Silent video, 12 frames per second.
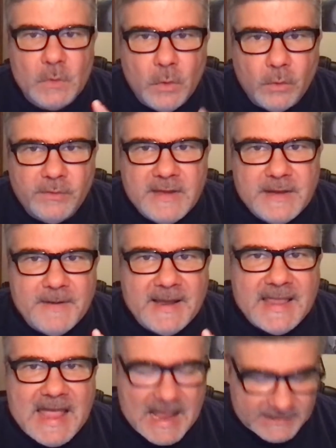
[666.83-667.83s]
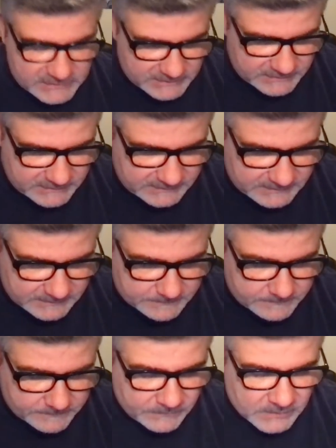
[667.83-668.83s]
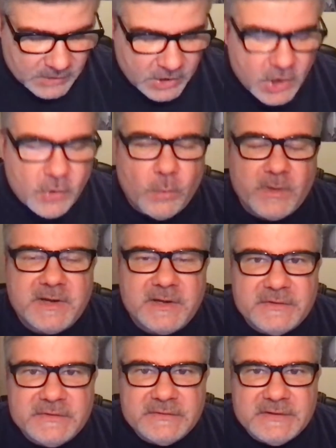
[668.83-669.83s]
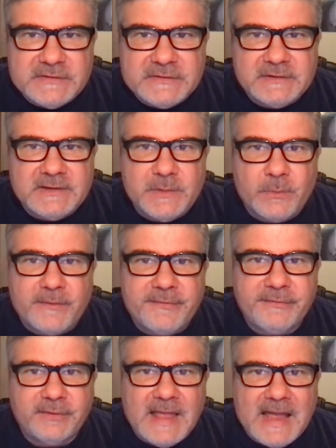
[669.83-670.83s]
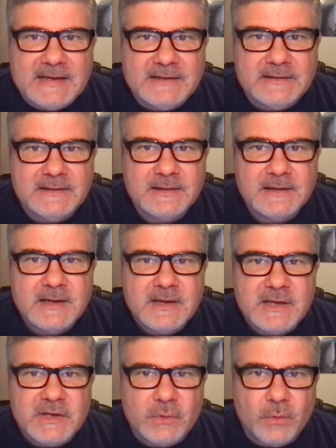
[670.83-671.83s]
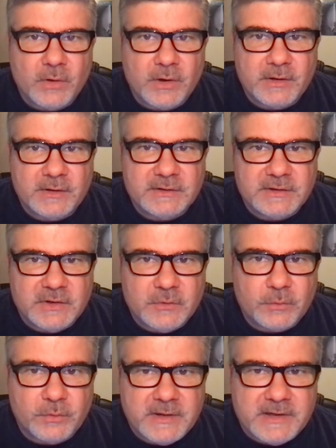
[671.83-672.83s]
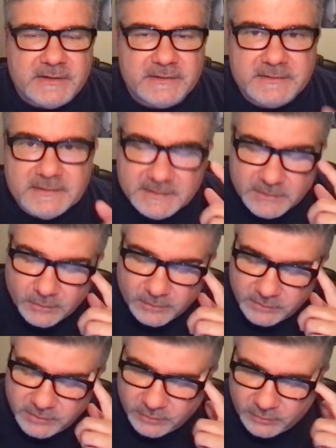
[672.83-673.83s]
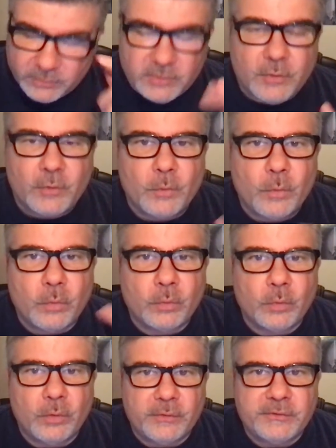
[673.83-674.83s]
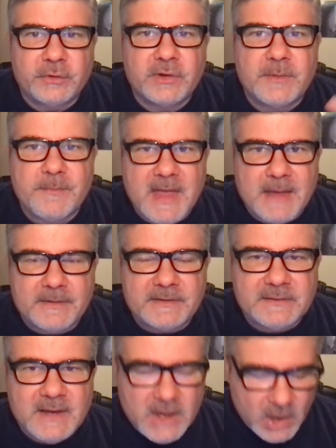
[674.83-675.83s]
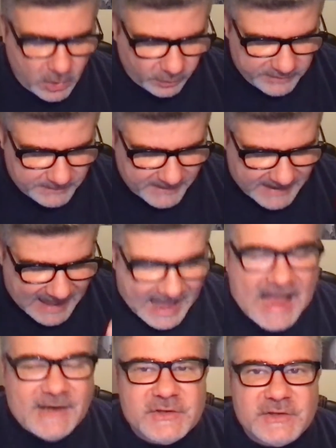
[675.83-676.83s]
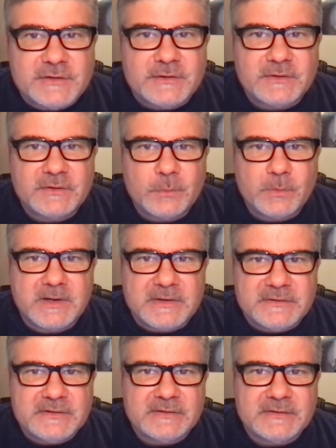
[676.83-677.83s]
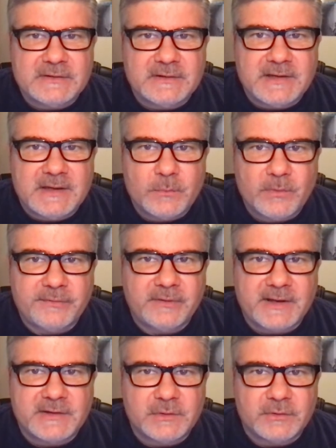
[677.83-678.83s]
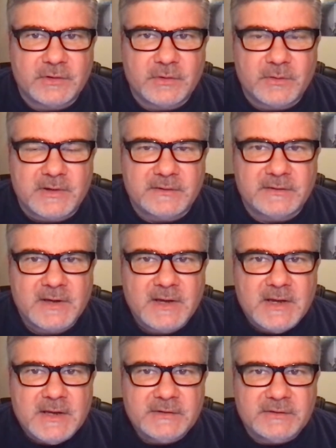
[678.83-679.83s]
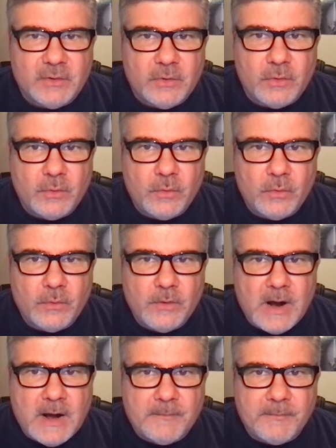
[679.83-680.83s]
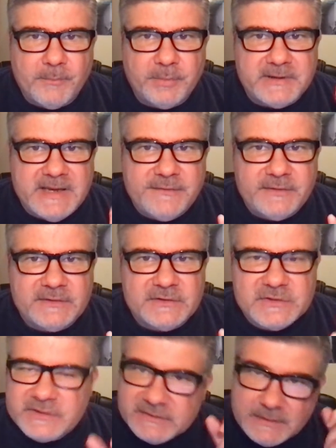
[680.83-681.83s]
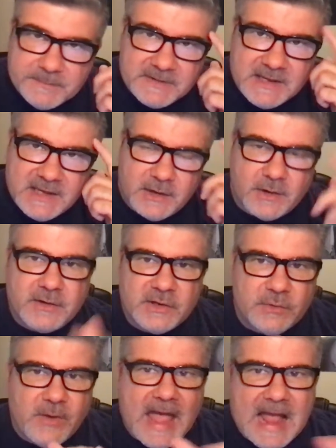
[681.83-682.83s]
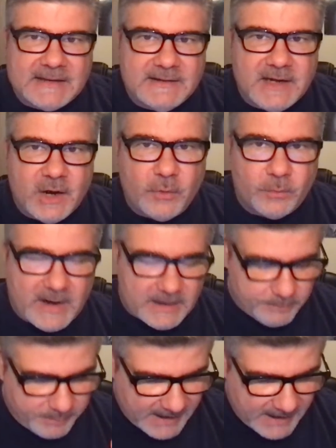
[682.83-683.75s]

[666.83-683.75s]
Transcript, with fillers: Oh, that my actions would consistently reflect your degrees, your your your rules, your commandments, or that my actions would consistently reflect your decrees. So um, belief isn't just something here; you act it out, right?